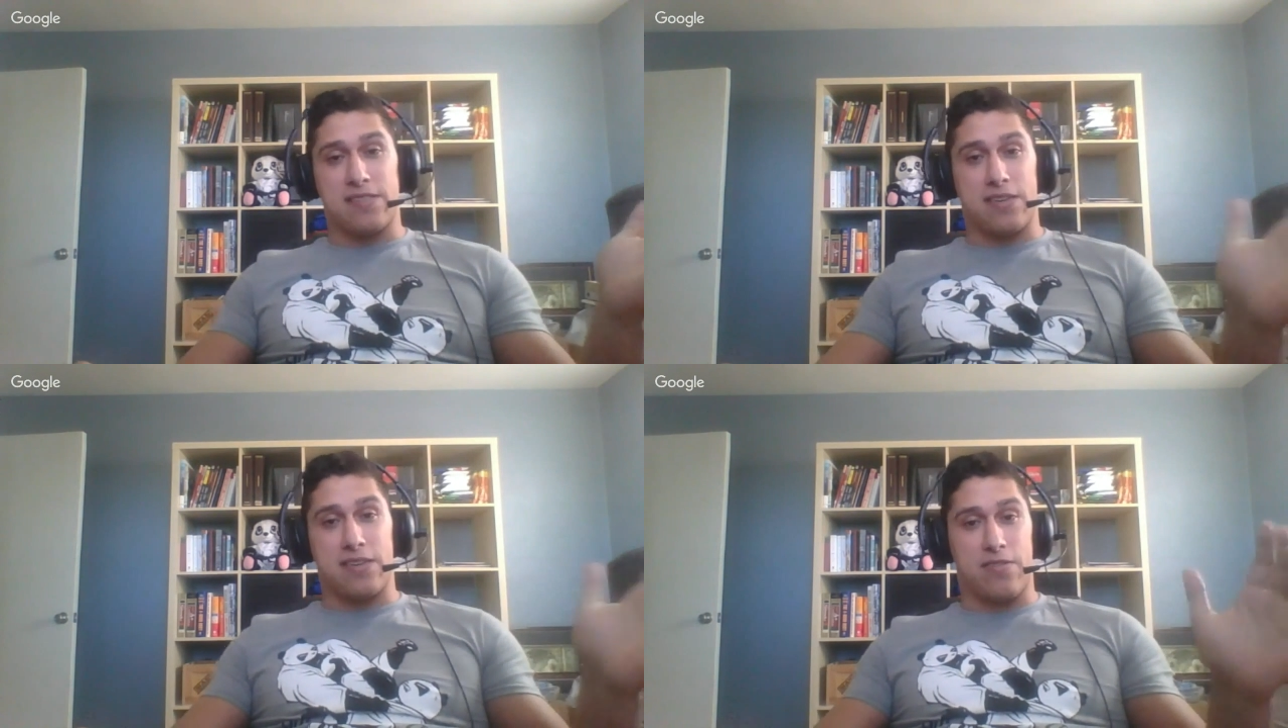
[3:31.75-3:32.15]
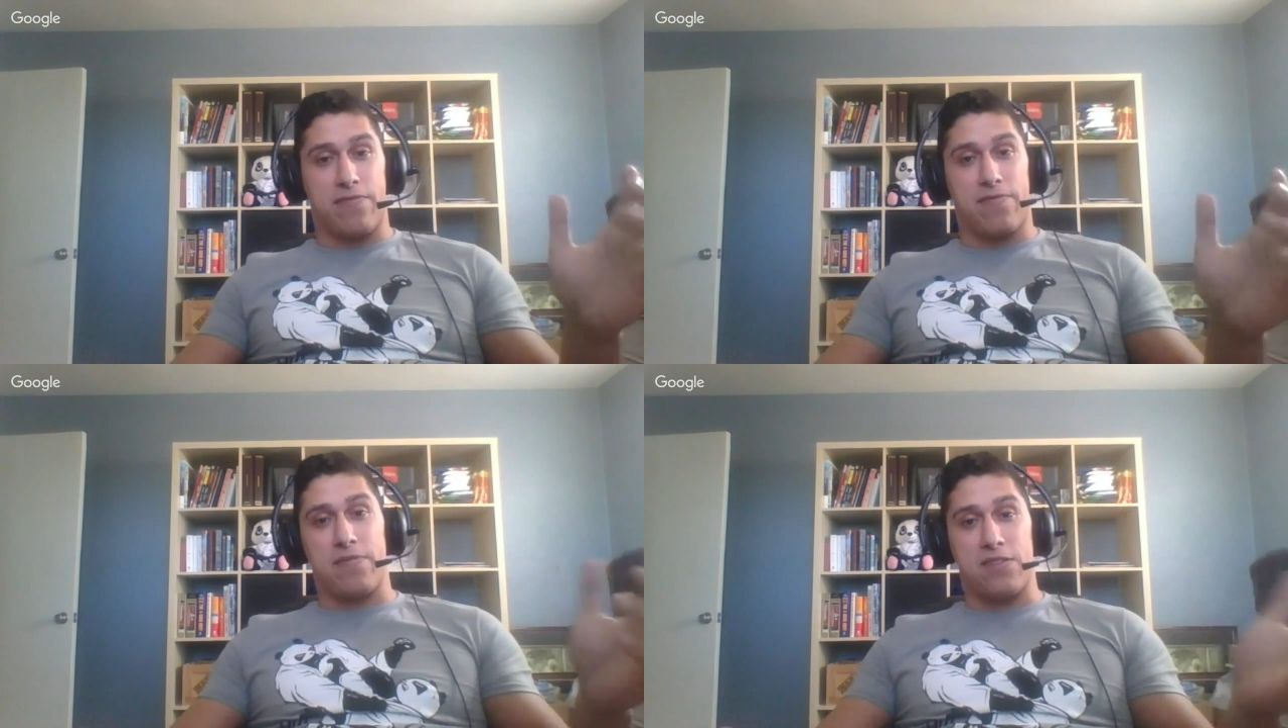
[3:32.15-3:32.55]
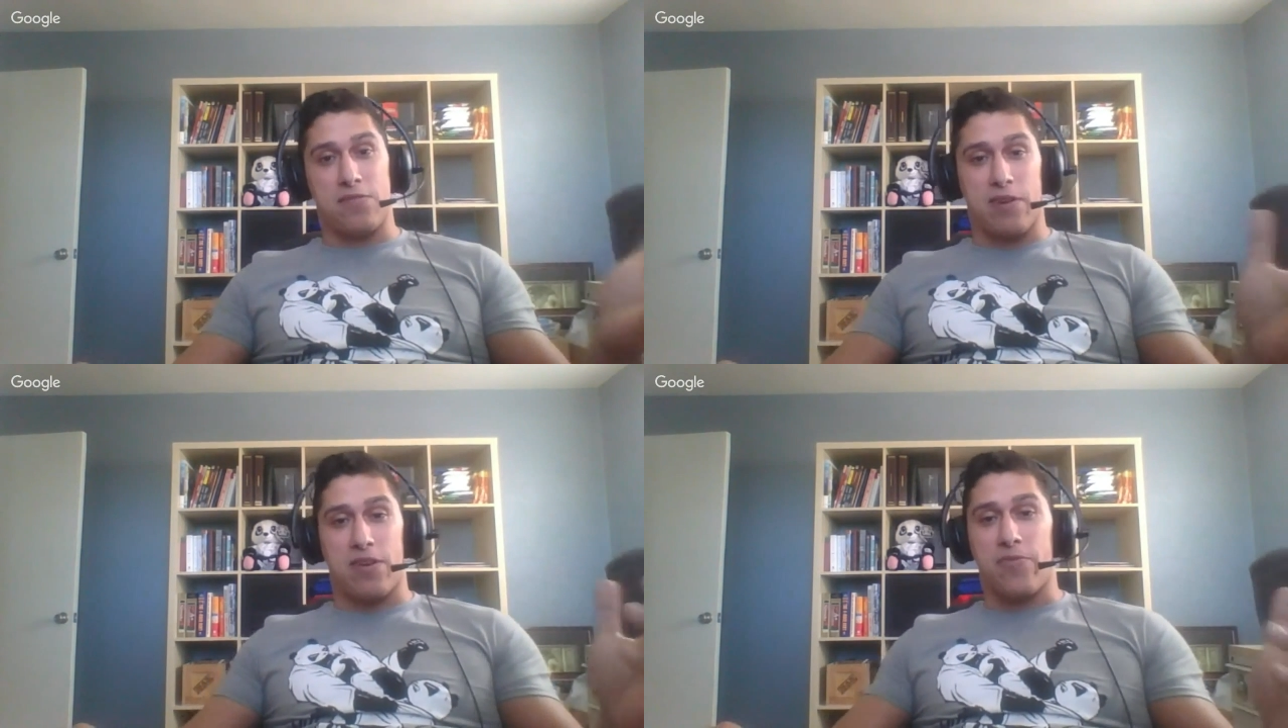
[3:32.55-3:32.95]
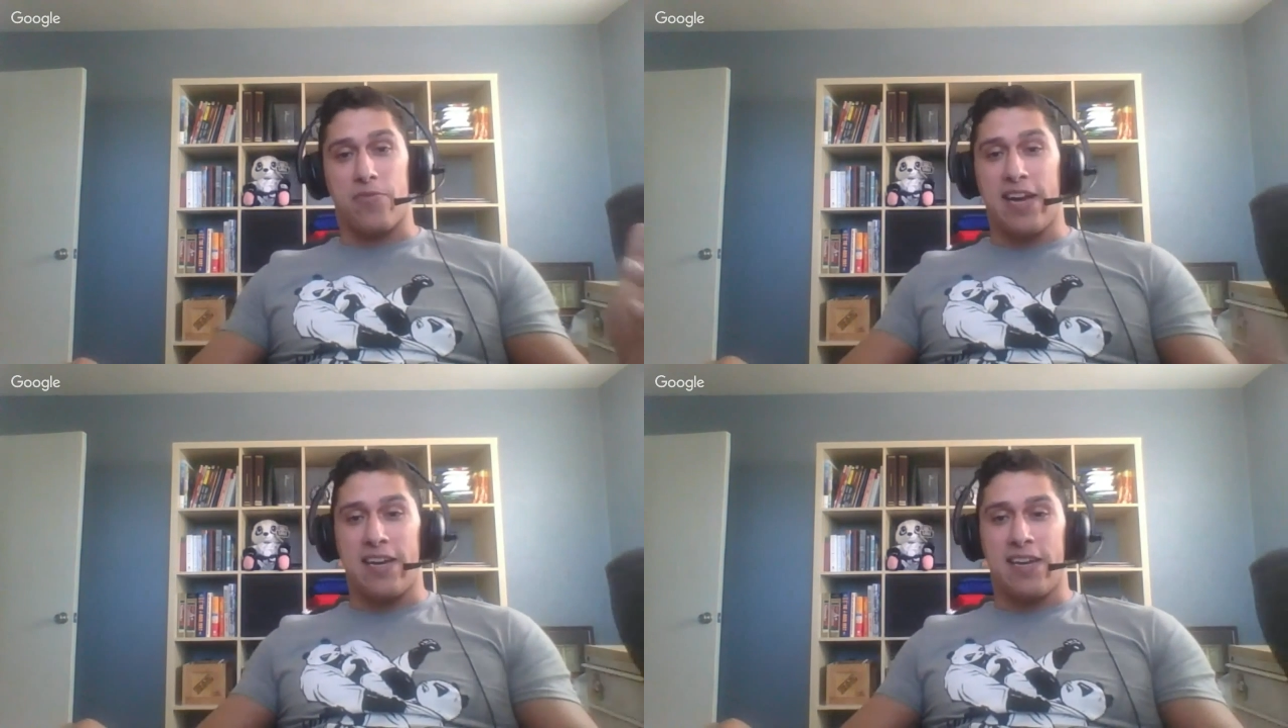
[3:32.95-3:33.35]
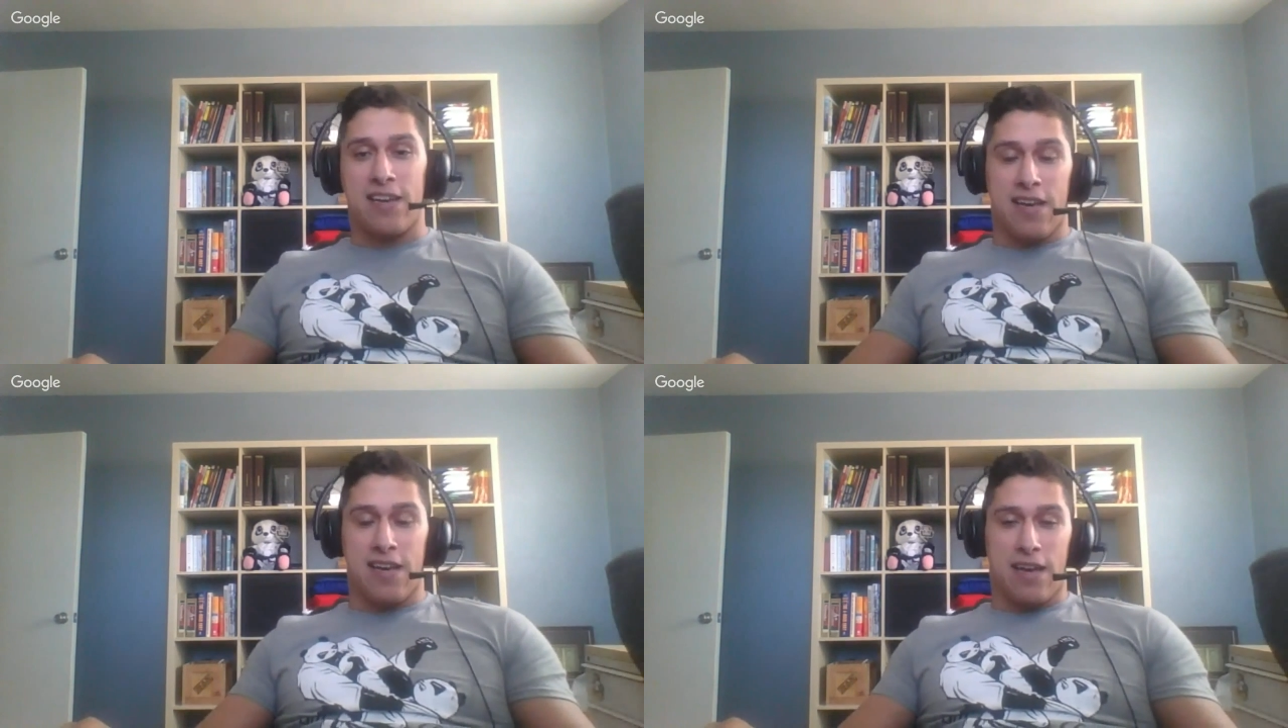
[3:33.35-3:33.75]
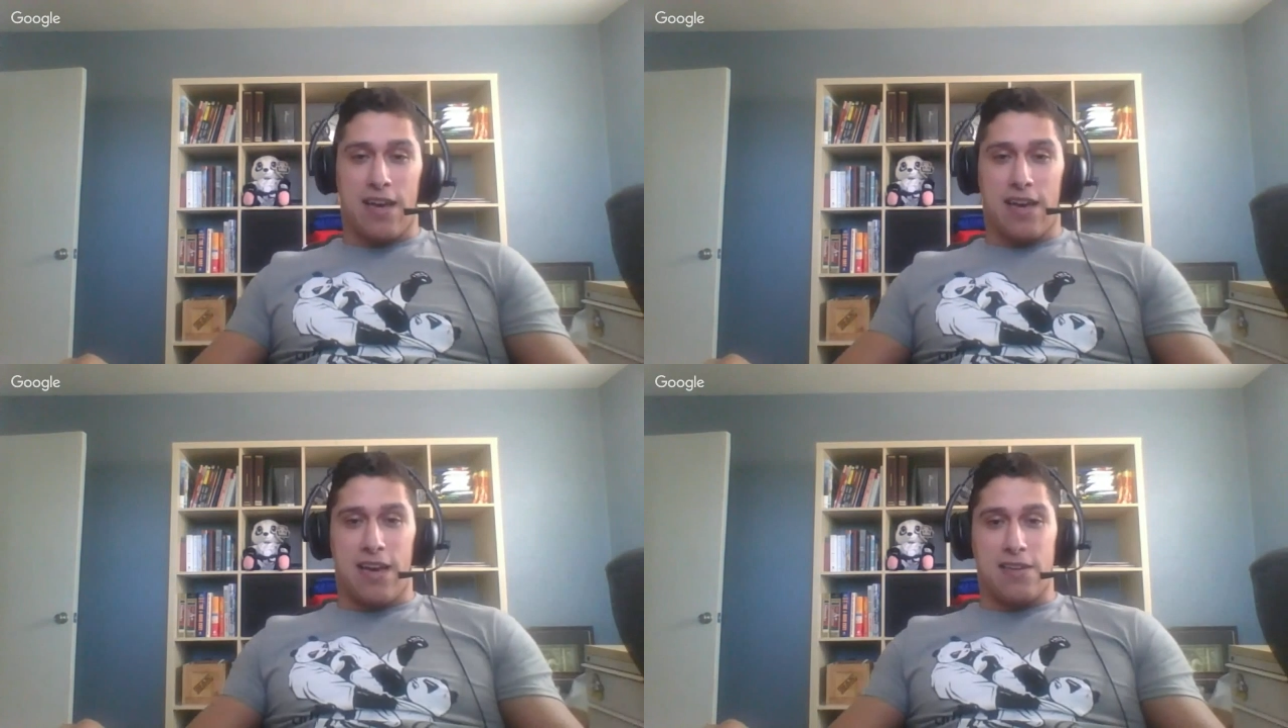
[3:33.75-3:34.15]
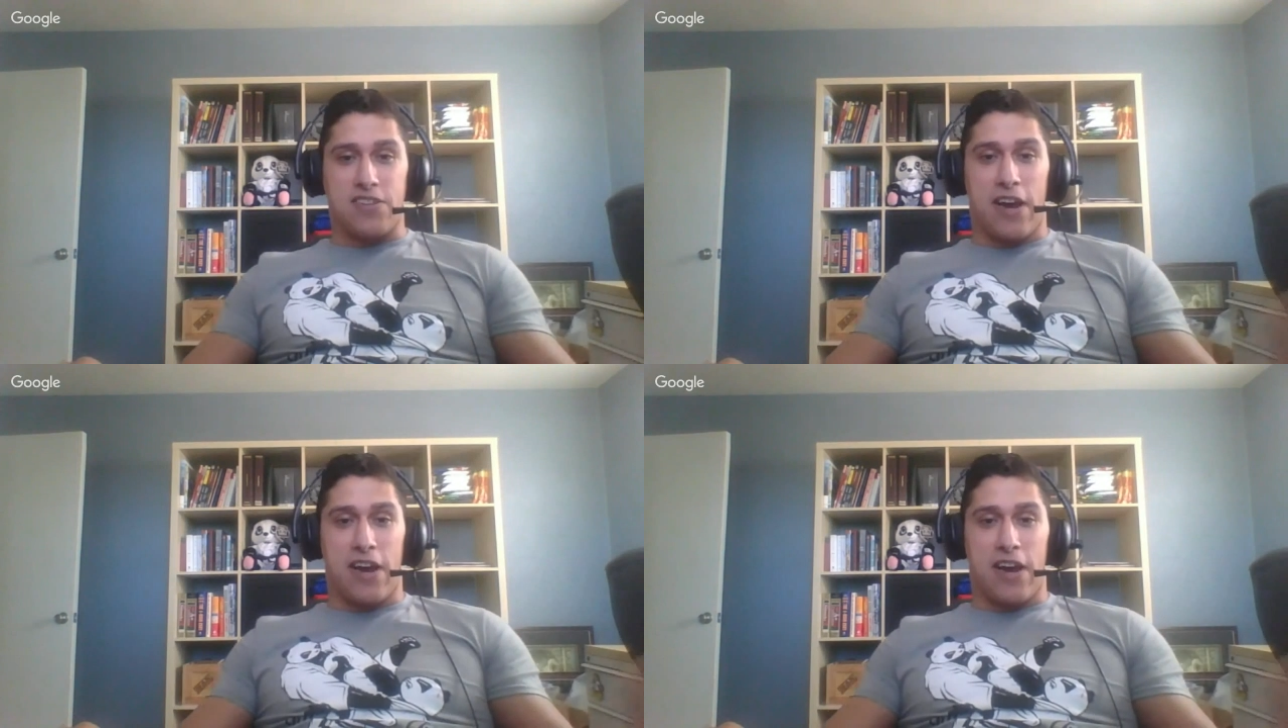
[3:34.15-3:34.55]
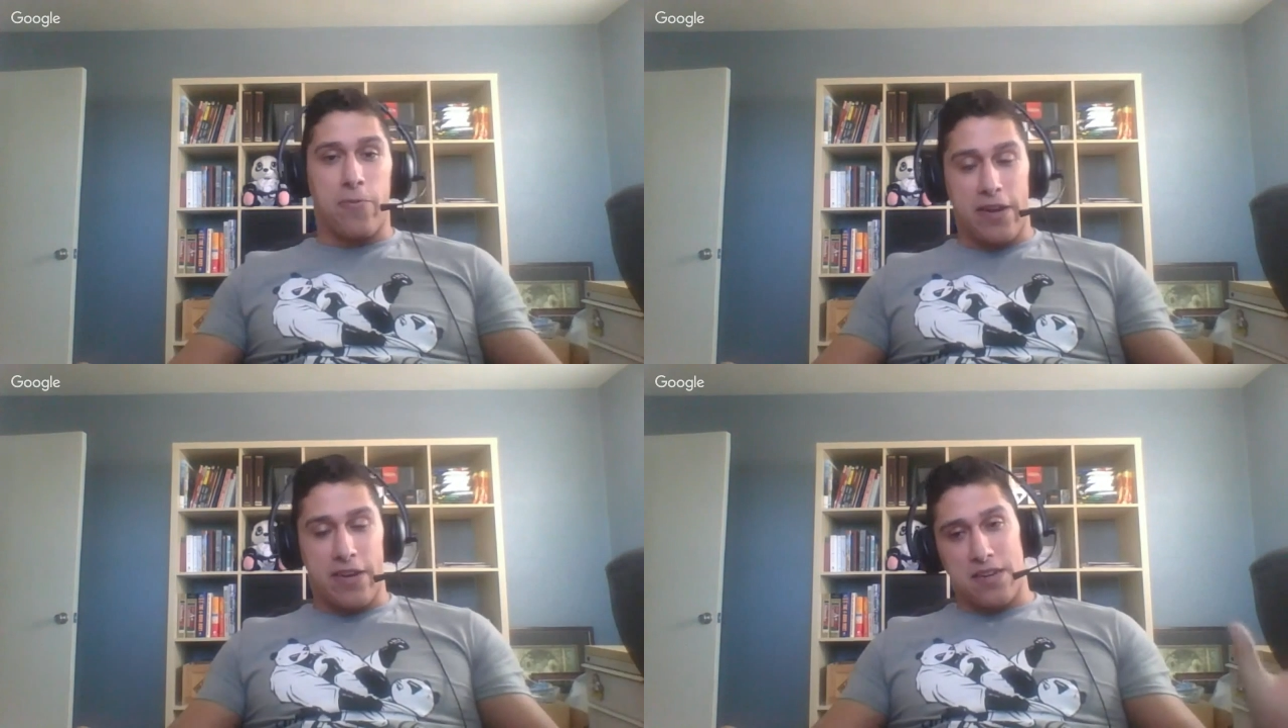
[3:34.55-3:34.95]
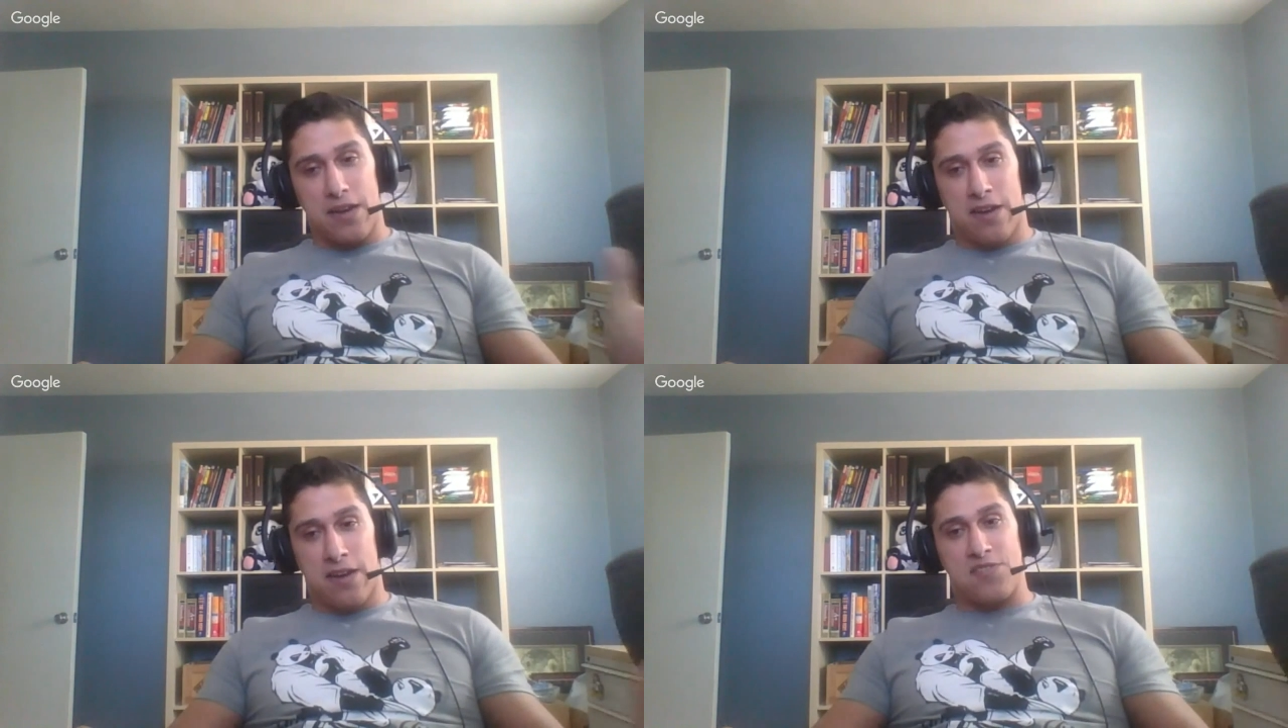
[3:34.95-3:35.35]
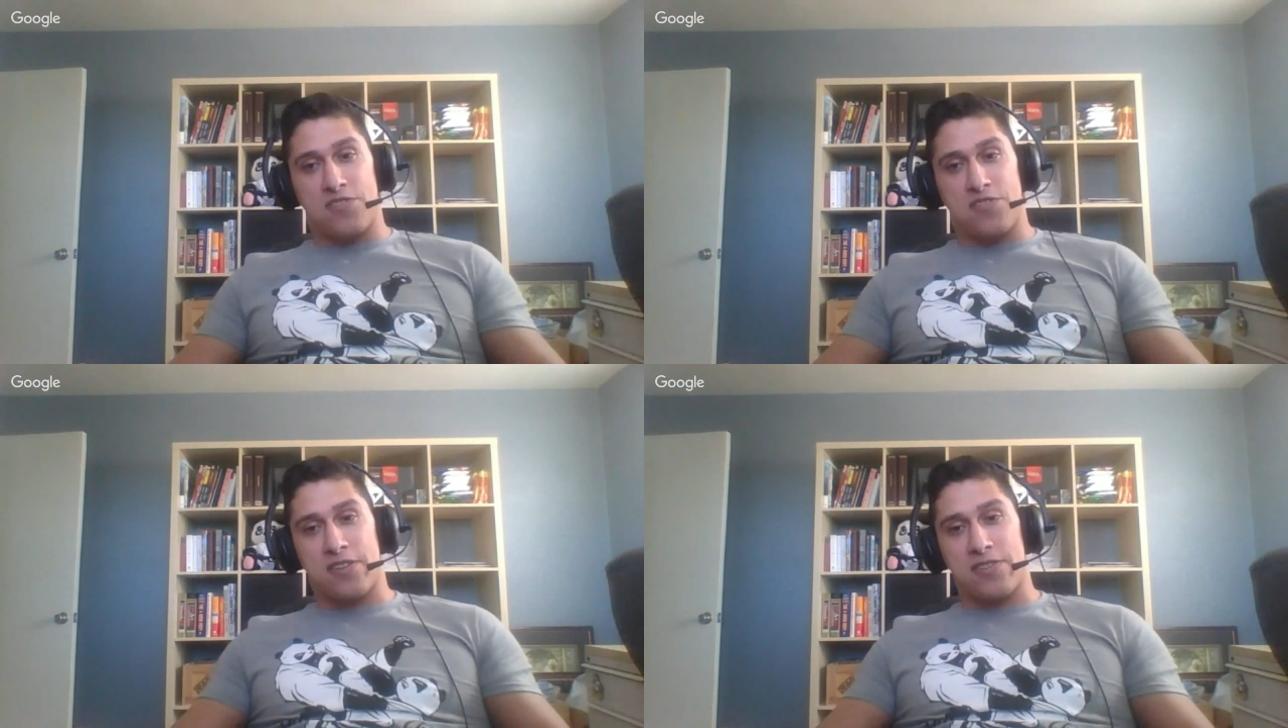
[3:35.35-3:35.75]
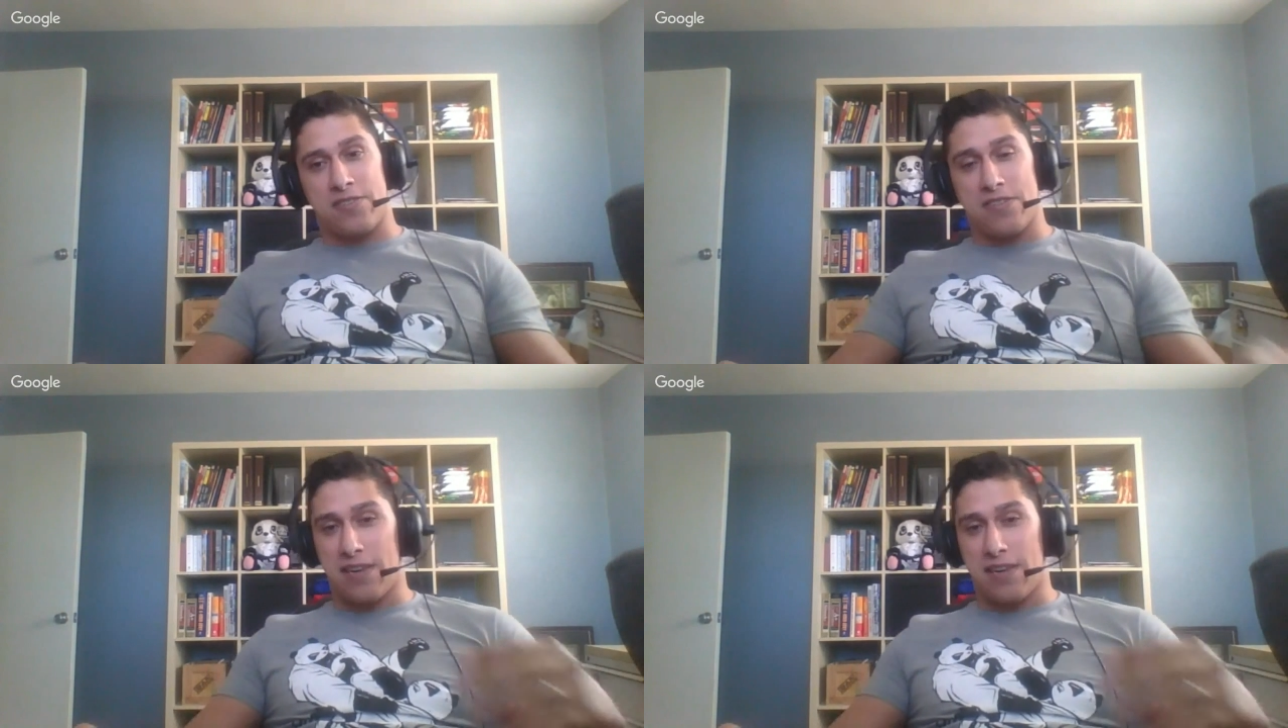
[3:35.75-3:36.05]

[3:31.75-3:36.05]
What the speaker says: It's like 15-20 minute ride, and Jared Wine is an awesome instructor,